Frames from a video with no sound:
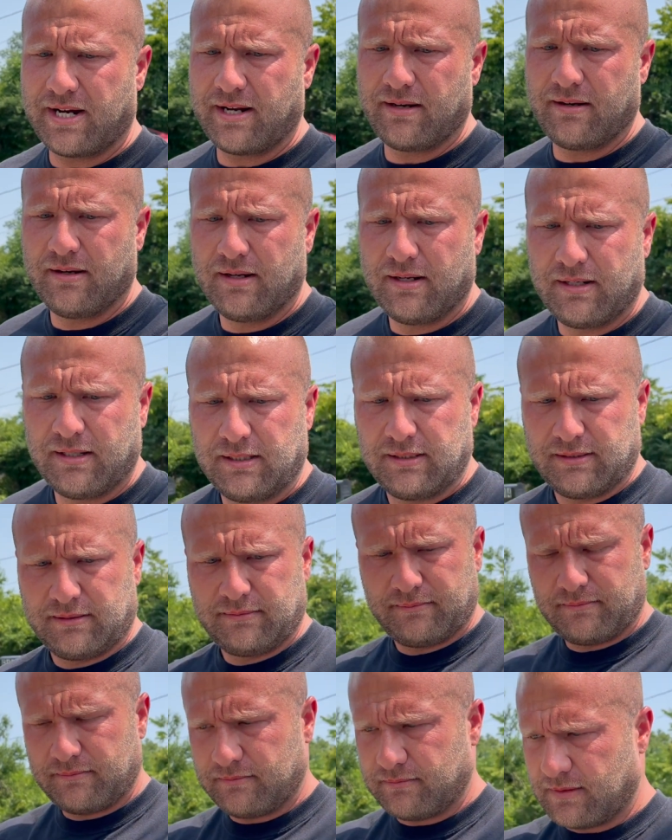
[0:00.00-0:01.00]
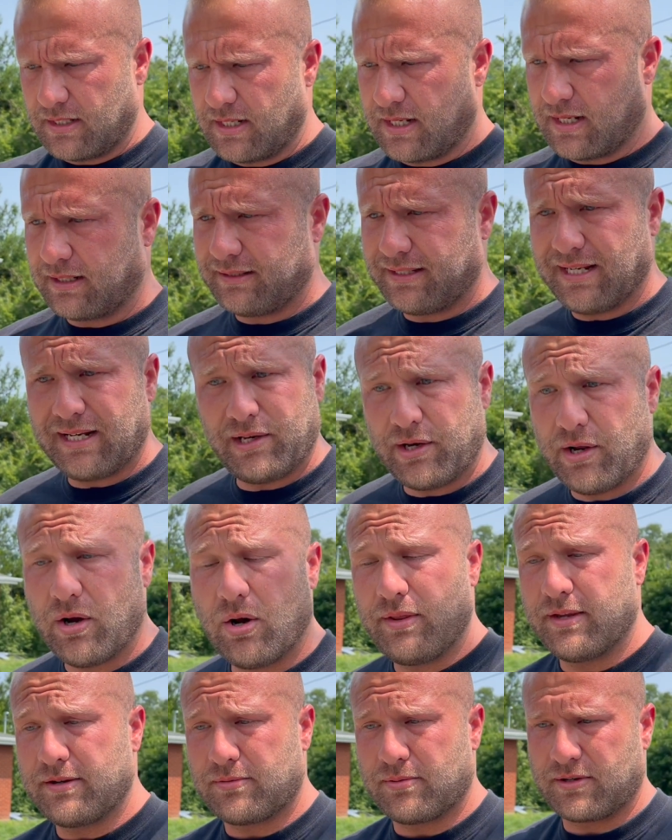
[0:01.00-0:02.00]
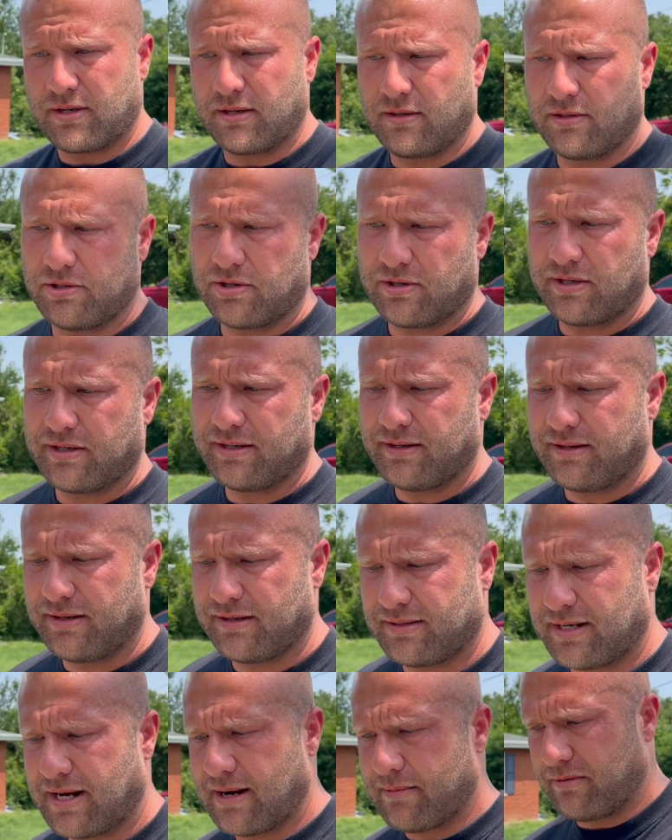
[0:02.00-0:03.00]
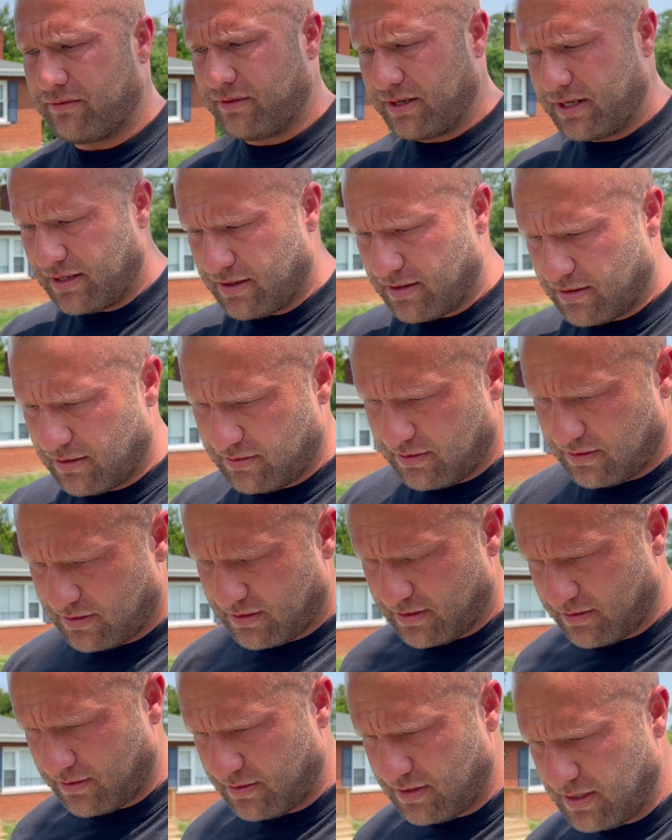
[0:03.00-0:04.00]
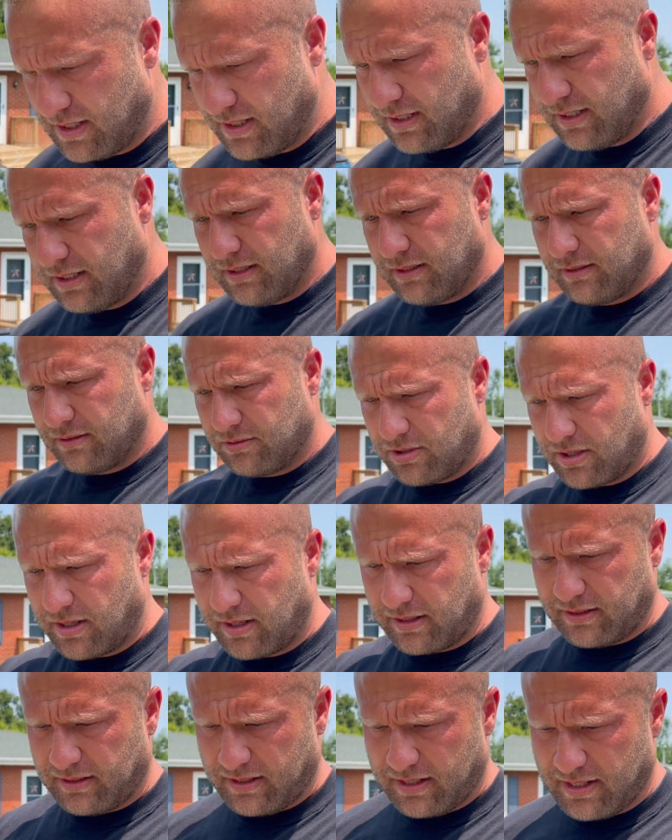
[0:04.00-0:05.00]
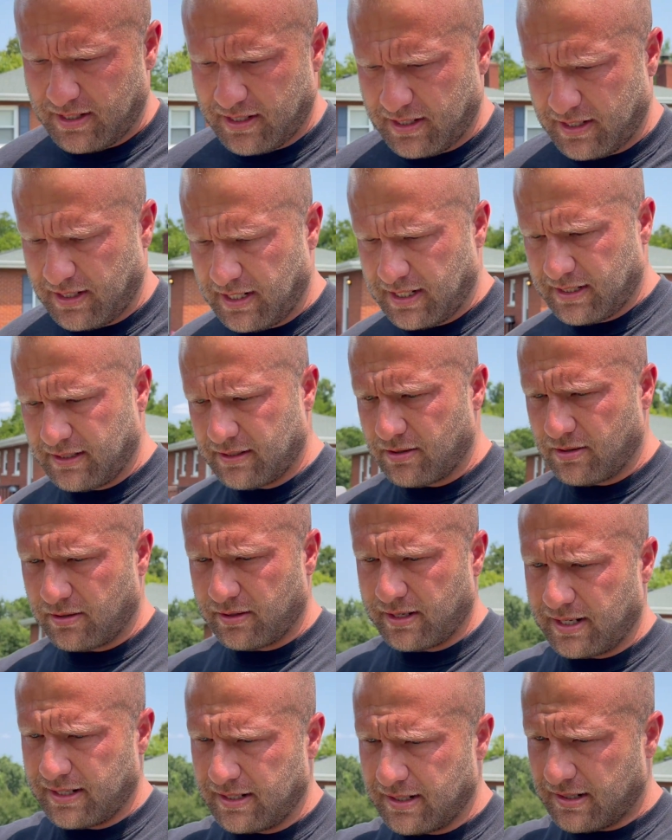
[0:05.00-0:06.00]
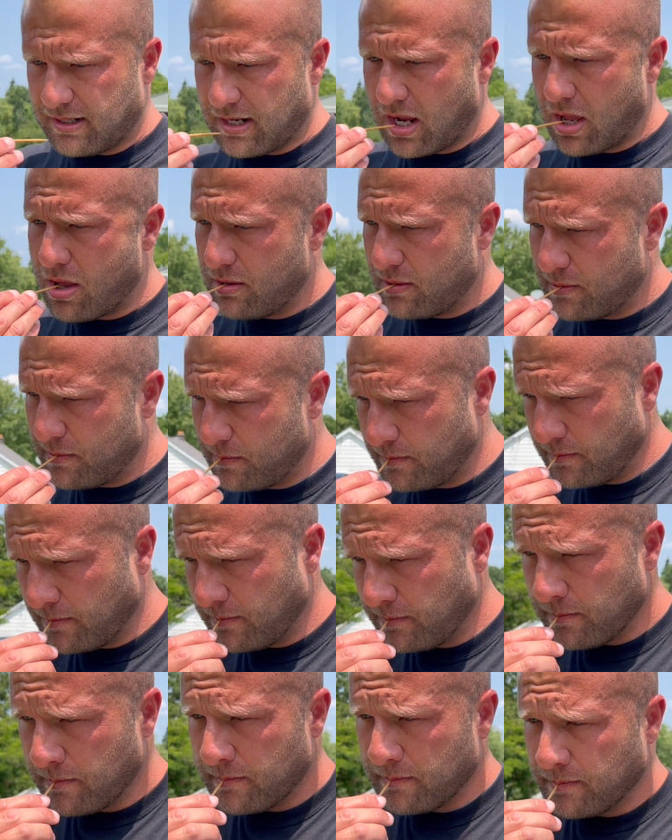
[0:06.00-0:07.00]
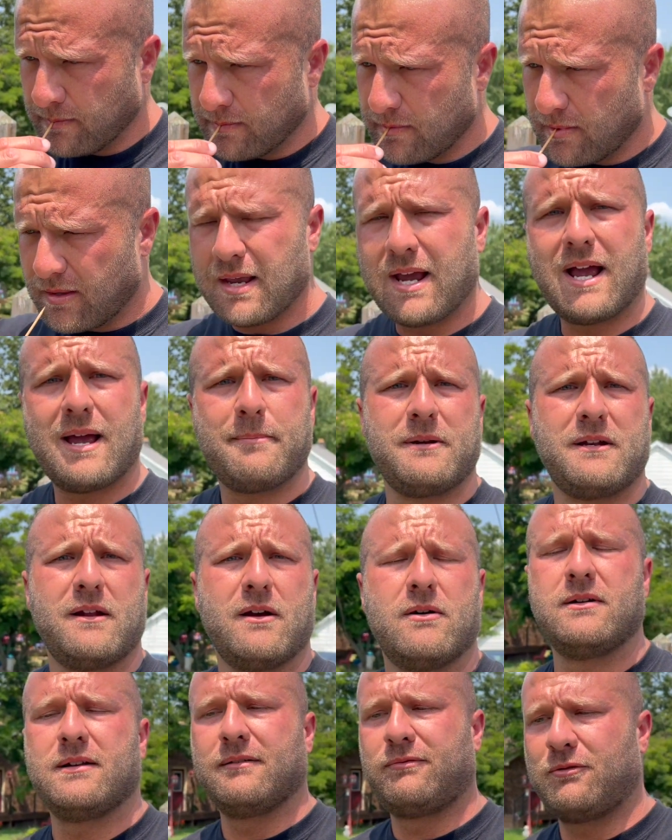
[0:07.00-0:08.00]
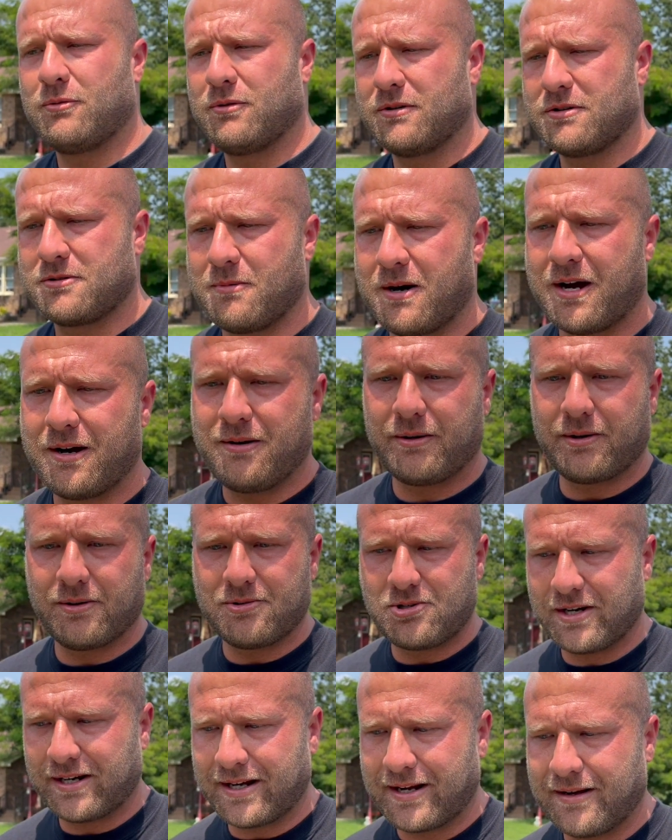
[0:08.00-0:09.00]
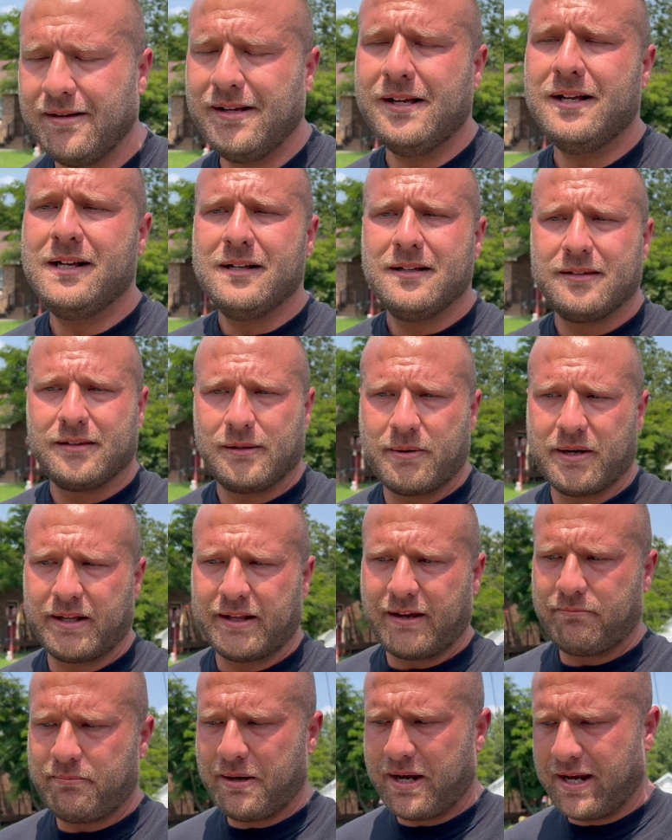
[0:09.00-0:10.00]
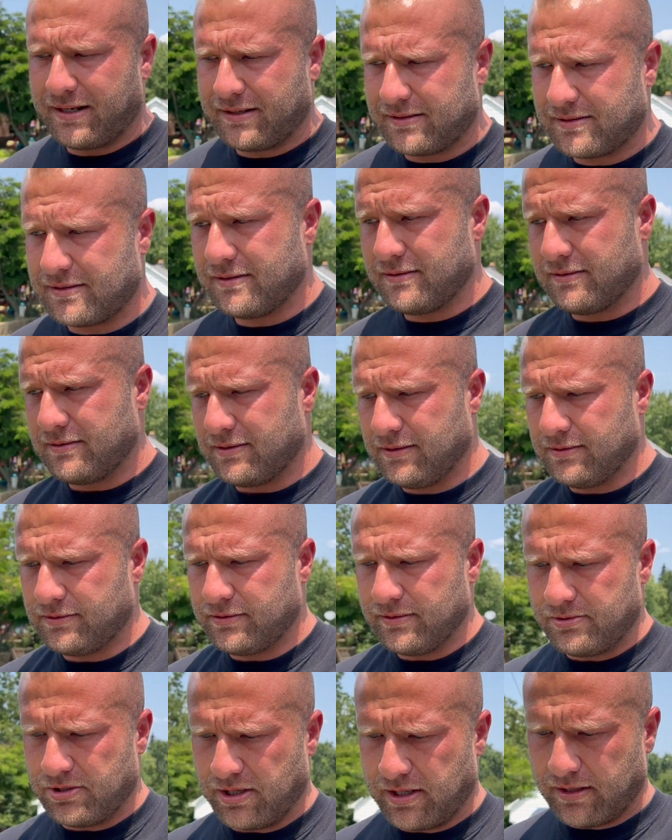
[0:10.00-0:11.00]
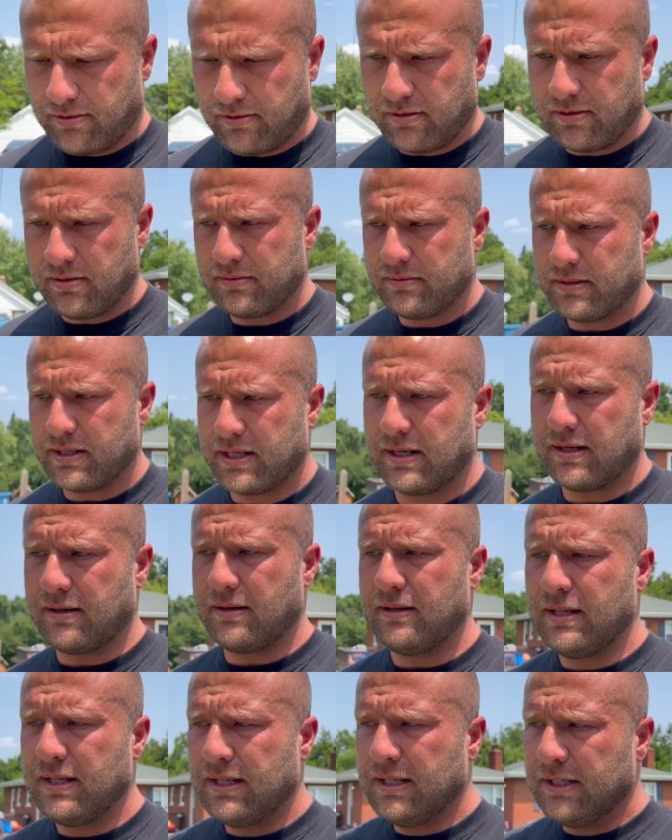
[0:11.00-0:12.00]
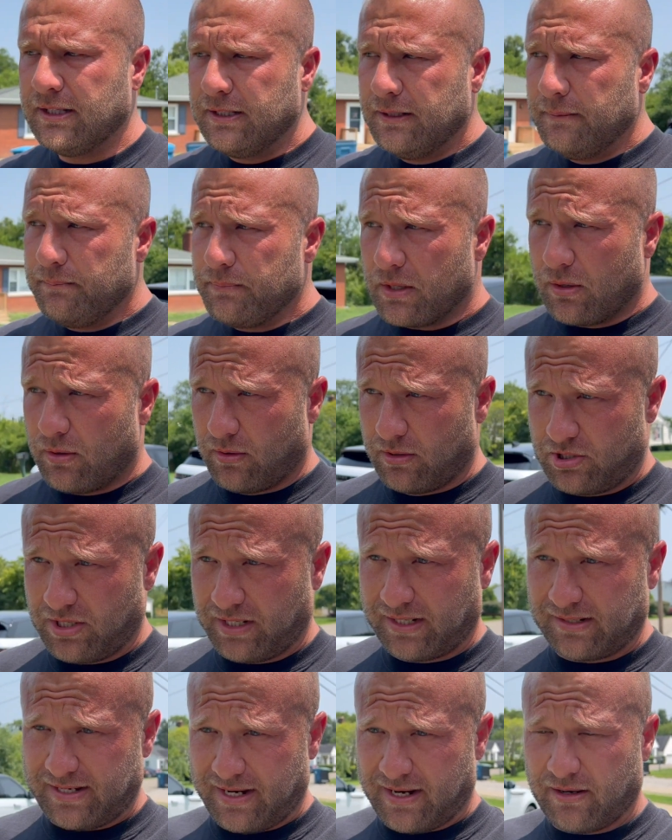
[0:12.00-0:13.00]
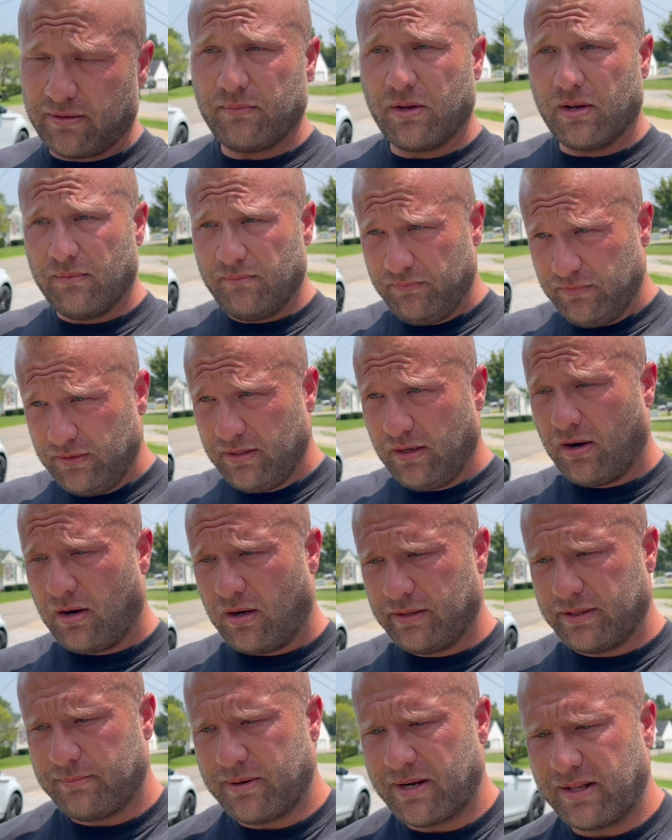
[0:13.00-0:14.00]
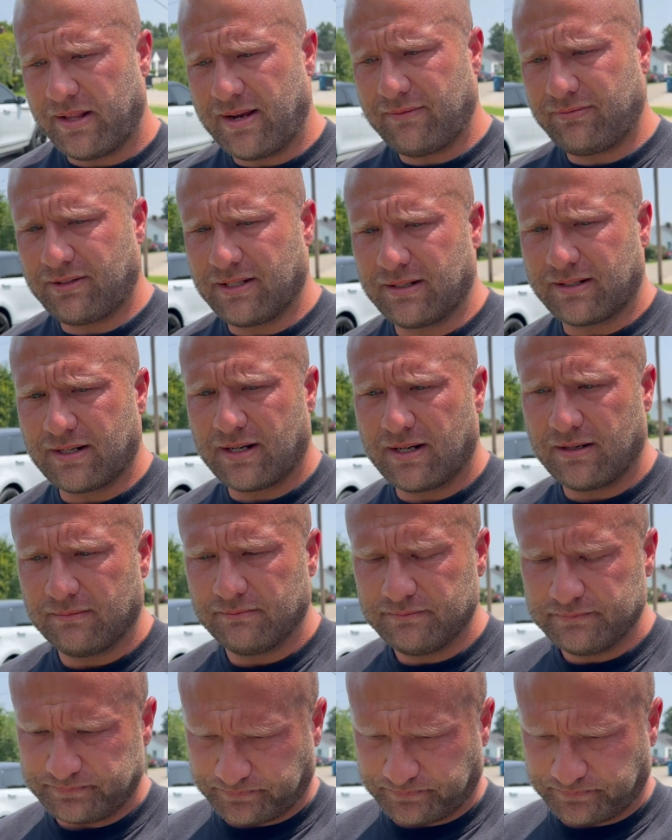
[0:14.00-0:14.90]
it. Didn't know this was going to turn into this type of video, so try to end it on a happy note. If you want to smile, go check out the BellLife Bangs YouTube channel, or check us out on TheBellLife.com.